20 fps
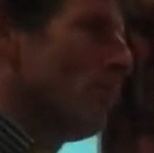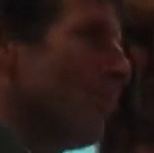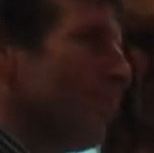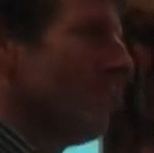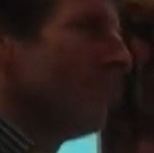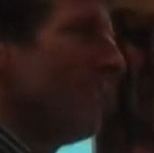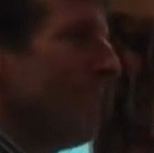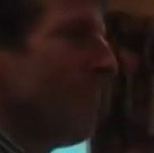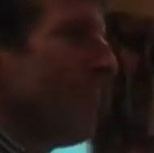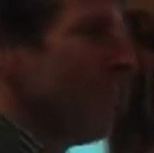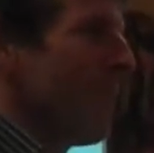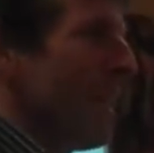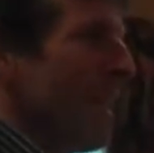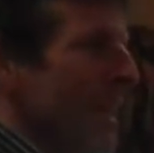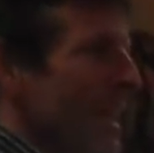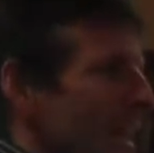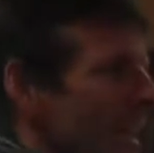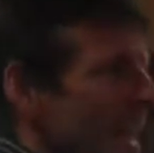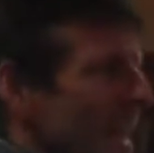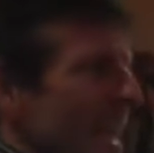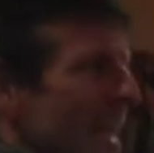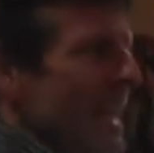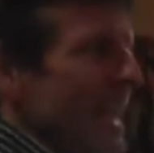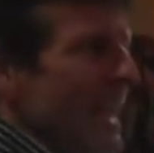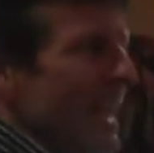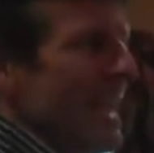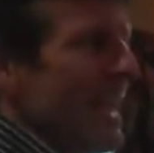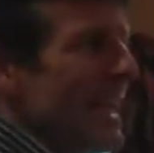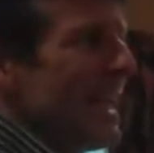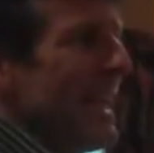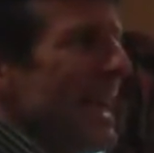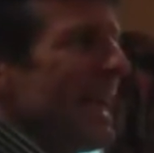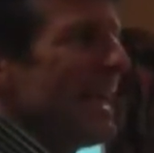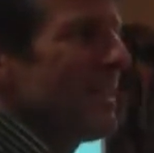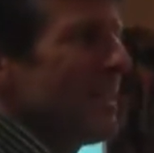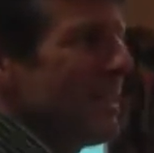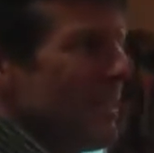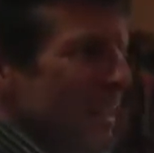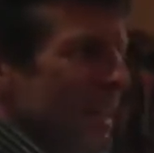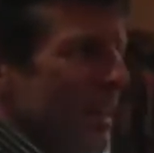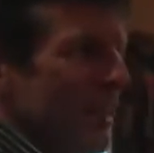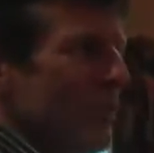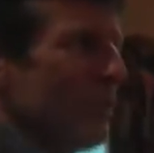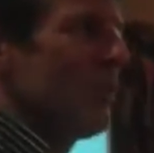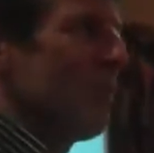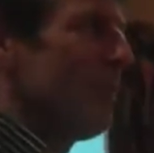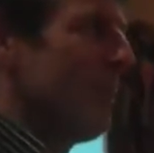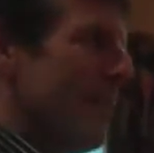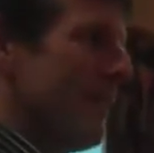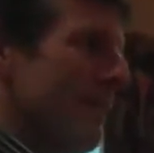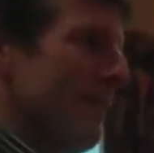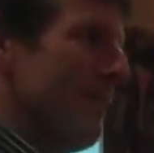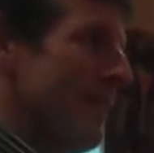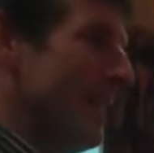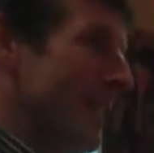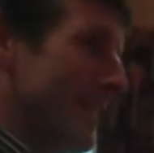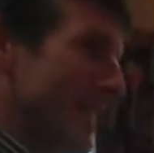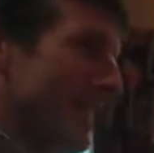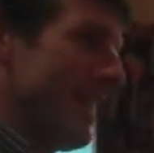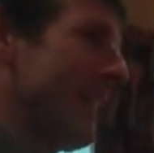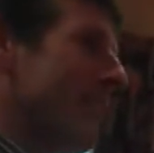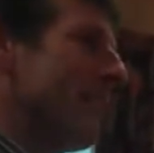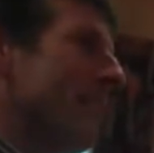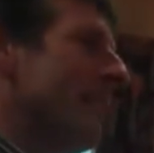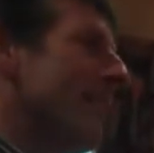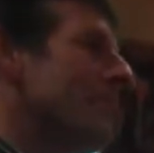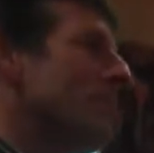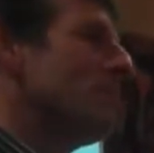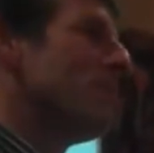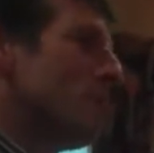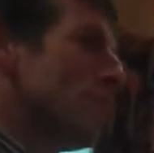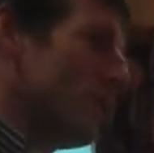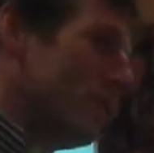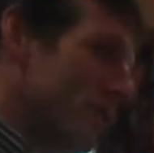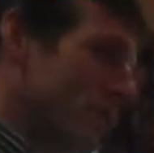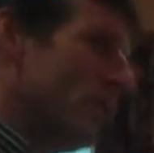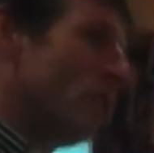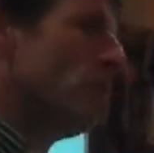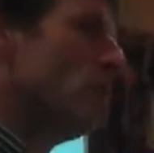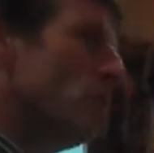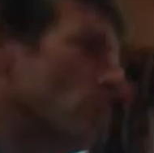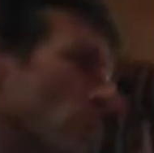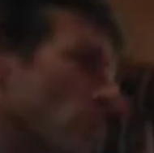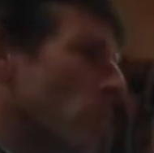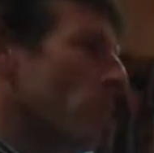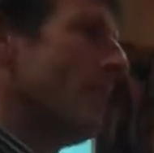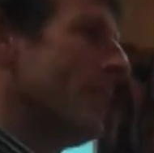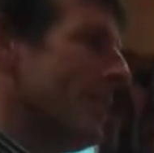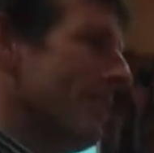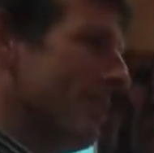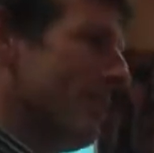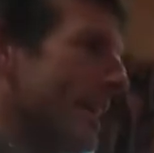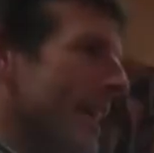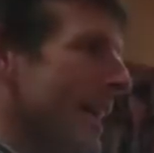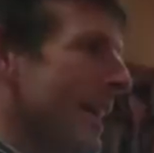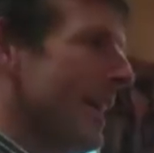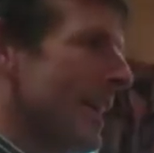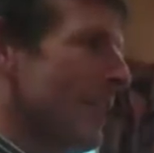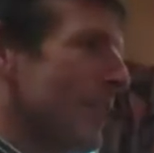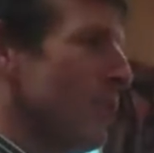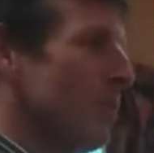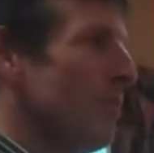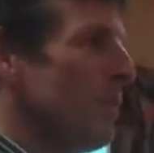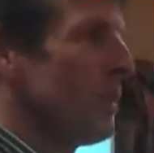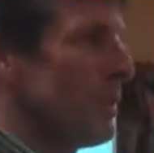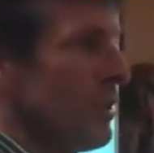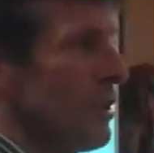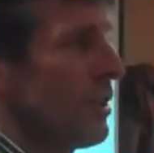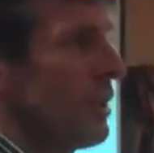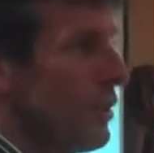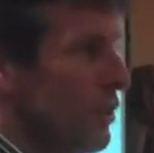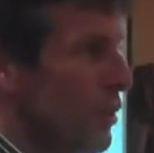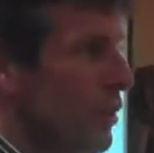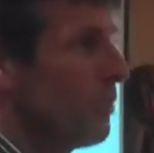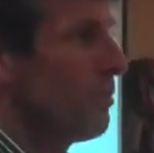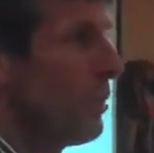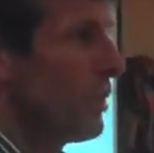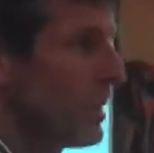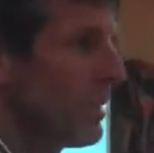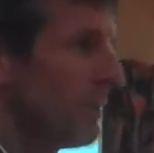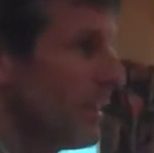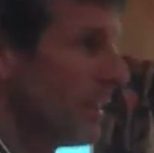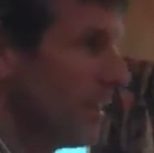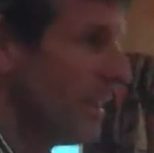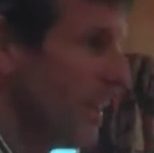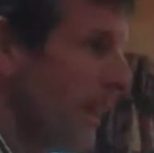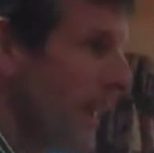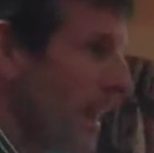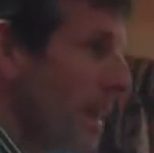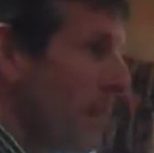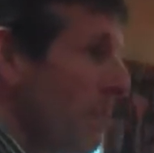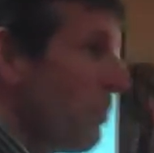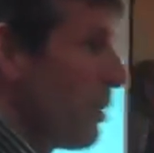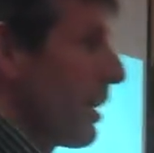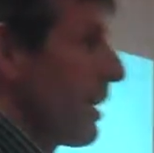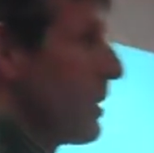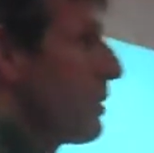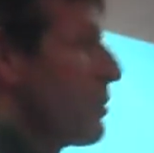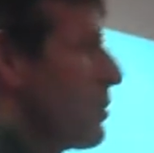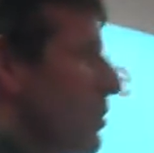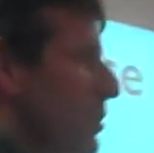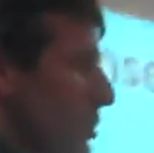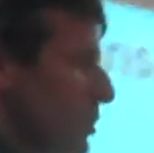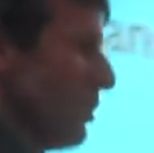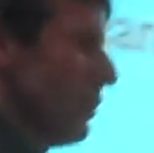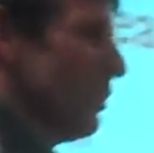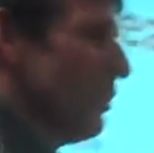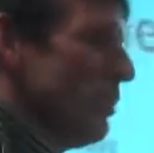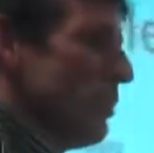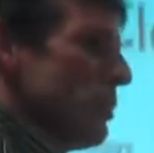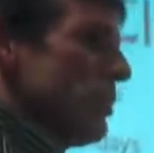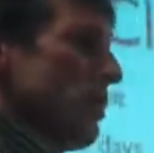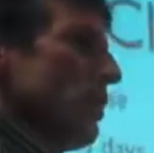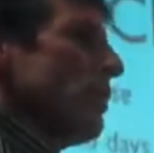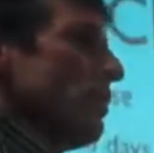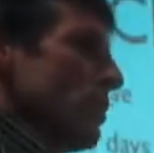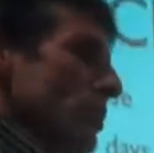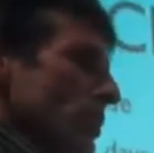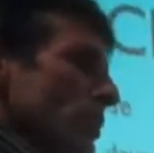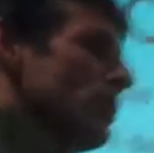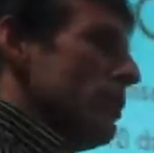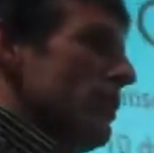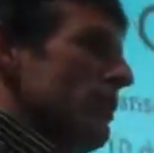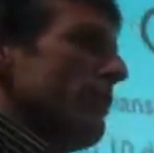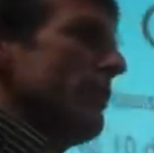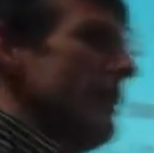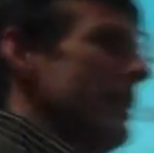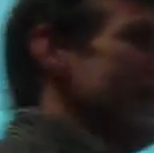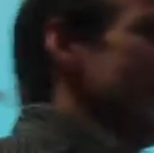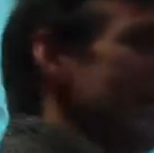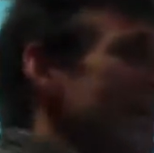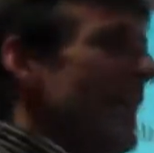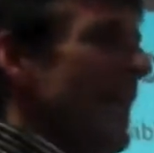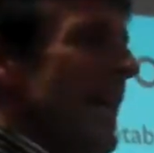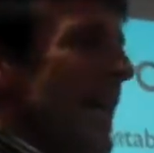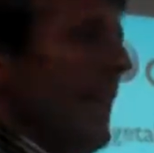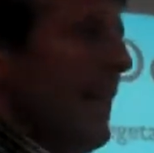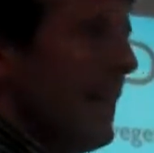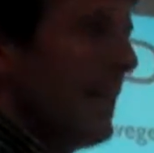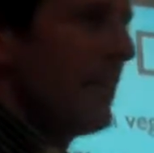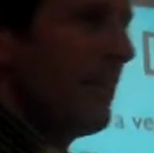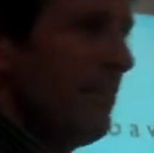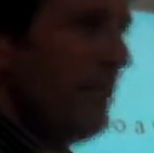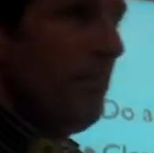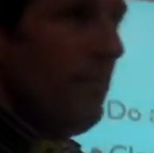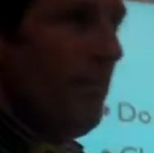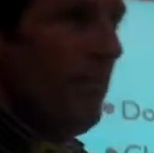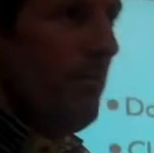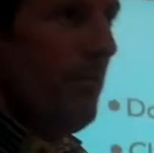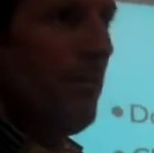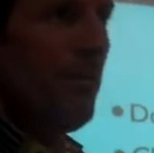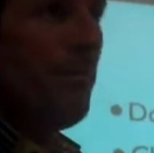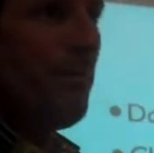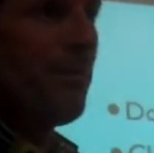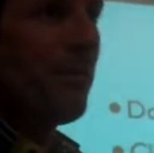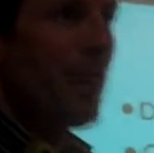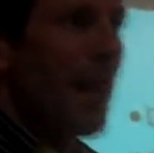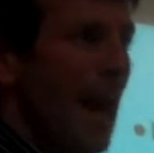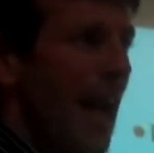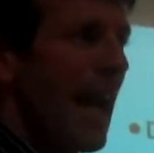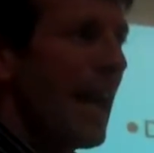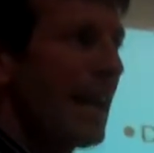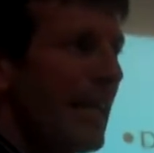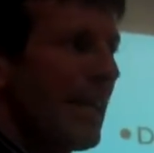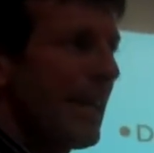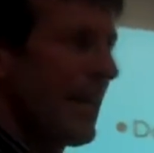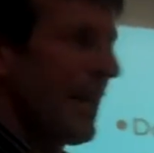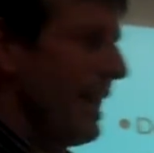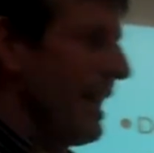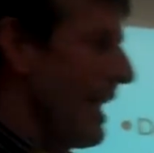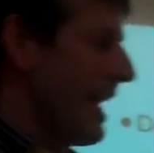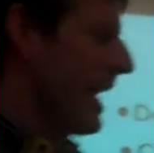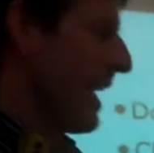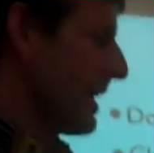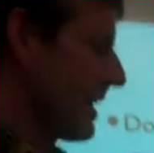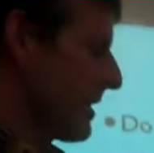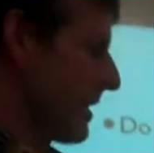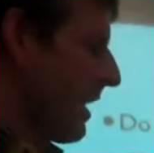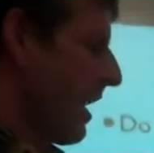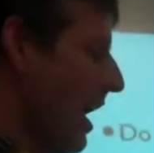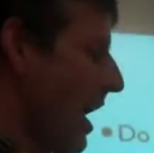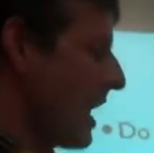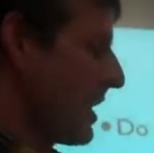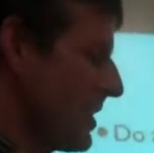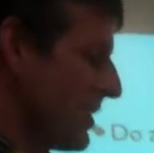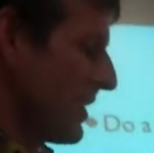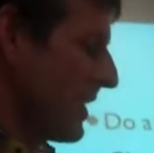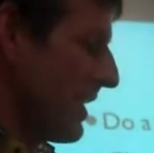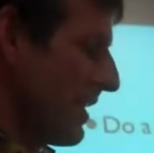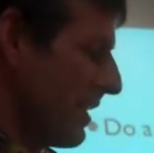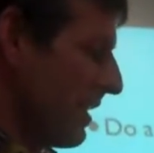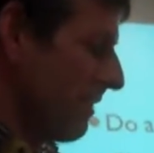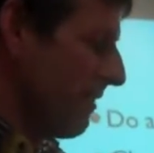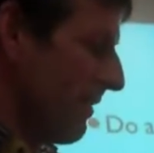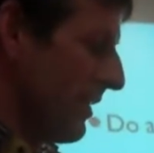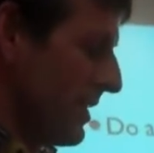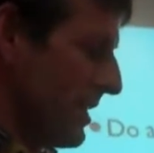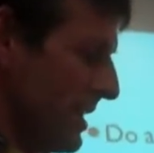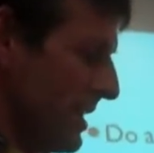one, it's not going to make you feel sick around, but you'll know when you've taken it too much of it. But it is so good for you. And I did a cleanse last year for